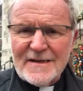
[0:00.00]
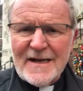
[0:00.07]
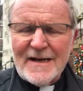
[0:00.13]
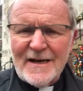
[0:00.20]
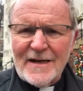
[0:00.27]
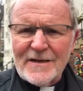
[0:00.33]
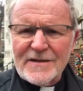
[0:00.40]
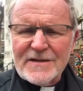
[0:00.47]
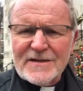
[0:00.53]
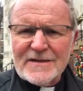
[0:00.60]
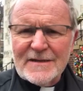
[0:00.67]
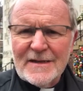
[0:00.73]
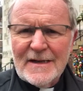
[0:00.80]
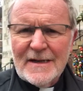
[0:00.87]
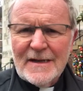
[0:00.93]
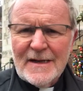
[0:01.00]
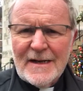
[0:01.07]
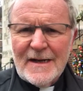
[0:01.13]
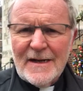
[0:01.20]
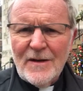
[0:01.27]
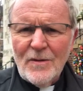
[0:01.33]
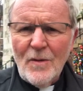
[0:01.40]
Nicholas.
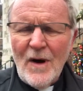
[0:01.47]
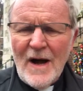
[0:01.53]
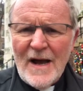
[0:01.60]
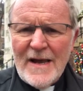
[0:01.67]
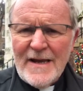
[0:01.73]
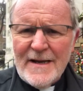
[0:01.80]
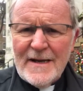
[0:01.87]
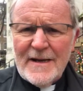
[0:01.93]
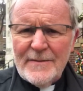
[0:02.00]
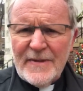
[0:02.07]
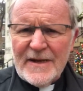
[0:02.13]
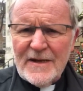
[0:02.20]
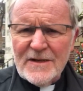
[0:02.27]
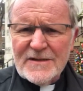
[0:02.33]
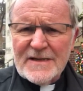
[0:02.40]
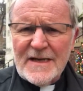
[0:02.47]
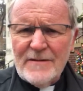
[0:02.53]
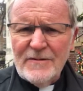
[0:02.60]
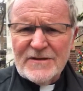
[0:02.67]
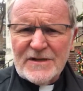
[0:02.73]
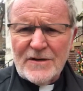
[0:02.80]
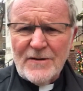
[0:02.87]
Why? Because he
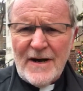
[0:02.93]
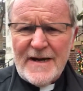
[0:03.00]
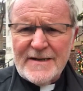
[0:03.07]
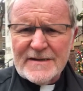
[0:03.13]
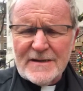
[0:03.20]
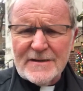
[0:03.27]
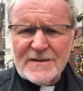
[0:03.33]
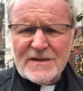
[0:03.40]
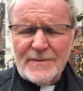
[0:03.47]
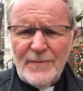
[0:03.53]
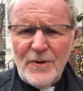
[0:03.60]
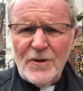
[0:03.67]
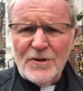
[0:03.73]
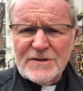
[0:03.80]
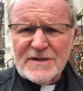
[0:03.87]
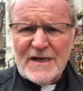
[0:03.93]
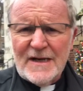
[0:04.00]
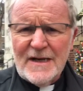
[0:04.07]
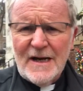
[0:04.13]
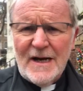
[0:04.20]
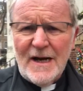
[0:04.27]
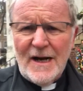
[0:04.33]
was a great supporter
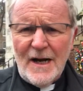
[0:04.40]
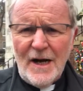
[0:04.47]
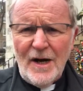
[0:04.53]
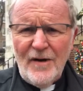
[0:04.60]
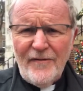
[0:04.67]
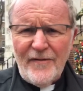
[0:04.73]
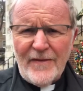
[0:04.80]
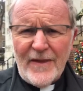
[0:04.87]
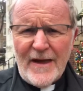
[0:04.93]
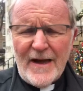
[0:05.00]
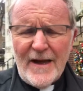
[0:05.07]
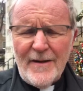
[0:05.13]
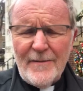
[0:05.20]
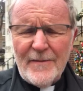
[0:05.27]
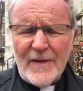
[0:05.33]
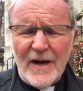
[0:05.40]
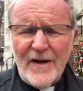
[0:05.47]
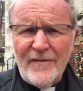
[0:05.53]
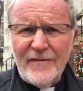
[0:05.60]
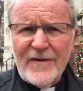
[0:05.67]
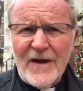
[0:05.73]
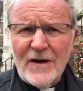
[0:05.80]

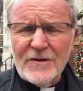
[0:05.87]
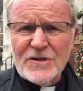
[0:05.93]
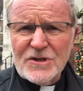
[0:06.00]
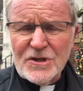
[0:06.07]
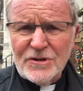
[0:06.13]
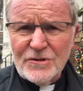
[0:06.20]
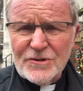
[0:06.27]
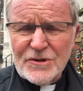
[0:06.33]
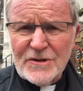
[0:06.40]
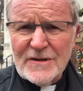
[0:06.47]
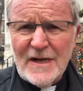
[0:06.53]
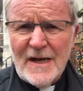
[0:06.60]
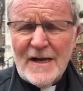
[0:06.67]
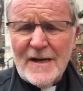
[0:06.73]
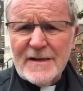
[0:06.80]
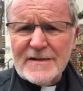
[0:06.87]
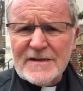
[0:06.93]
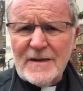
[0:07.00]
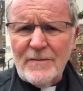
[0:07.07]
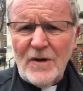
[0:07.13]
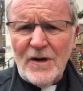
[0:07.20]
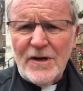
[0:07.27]
of young children,
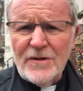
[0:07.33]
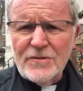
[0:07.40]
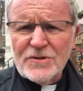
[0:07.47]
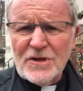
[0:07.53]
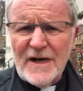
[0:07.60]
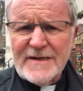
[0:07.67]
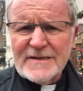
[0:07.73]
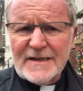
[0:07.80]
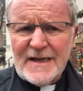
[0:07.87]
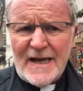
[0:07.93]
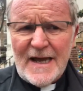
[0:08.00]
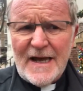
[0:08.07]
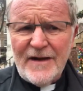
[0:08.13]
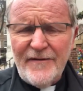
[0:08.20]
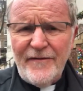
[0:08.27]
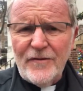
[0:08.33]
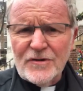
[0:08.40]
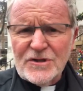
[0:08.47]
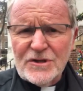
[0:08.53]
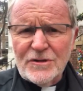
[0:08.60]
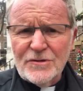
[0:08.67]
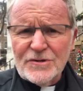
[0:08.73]
someone who tried to care for
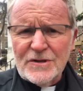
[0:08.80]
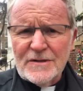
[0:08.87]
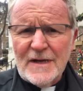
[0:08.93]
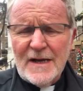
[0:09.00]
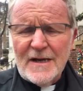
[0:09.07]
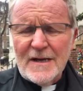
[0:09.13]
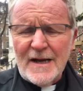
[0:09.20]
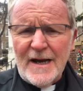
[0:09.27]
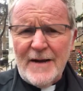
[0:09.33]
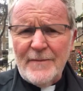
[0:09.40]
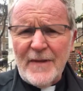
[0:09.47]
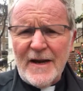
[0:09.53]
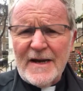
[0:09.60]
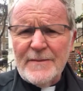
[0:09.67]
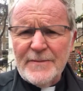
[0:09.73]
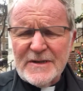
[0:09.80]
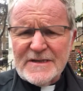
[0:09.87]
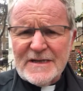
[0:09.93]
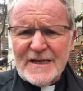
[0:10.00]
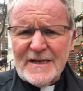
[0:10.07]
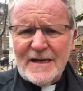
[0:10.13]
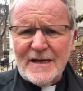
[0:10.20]
children, and in
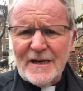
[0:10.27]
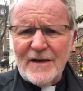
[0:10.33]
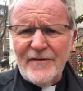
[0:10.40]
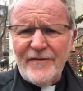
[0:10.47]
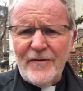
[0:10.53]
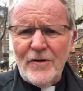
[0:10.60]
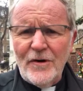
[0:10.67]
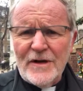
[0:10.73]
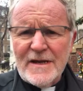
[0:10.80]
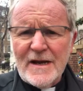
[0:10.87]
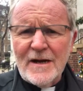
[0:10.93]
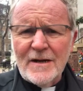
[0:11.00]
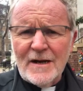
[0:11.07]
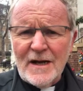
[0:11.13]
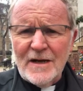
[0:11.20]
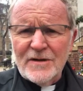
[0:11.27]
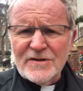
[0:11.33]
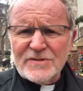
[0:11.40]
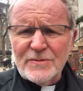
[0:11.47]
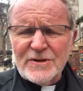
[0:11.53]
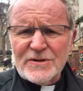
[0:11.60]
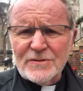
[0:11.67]
particular for young
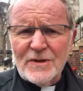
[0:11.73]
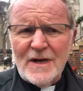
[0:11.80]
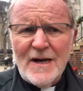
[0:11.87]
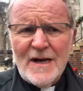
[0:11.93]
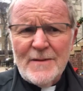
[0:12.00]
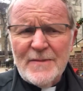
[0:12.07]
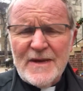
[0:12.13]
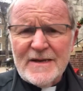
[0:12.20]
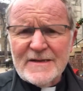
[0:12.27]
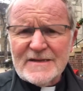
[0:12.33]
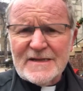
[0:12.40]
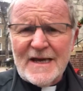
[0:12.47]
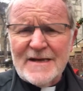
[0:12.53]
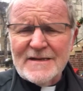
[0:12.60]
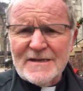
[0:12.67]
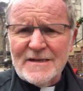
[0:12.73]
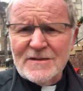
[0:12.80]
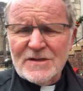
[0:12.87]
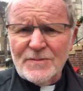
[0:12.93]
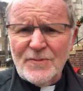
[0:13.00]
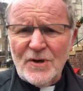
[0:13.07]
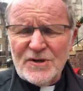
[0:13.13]
girls which were being sent
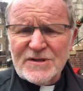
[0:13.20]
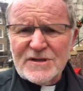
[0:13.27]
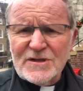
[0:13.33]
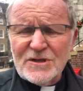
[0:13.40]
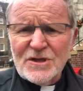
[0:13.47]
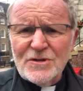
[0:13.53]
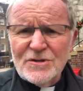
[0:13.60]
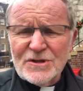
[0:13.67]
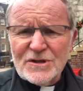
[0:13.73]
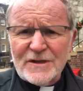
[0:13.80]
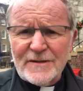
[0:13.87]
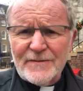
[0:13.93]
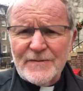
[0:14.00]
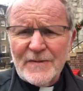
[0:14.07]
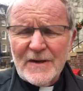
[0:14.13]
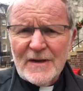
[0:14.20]
into prostitution.